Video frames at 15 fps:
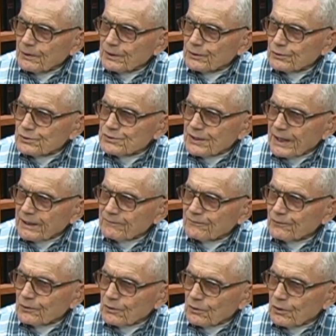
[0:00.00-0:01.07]
Radio Shack
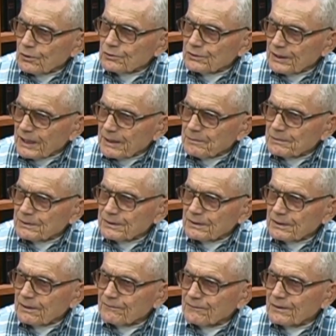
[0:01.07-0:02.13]
for a long time
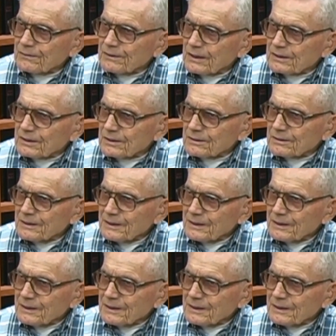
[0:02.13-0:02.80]
until they found out that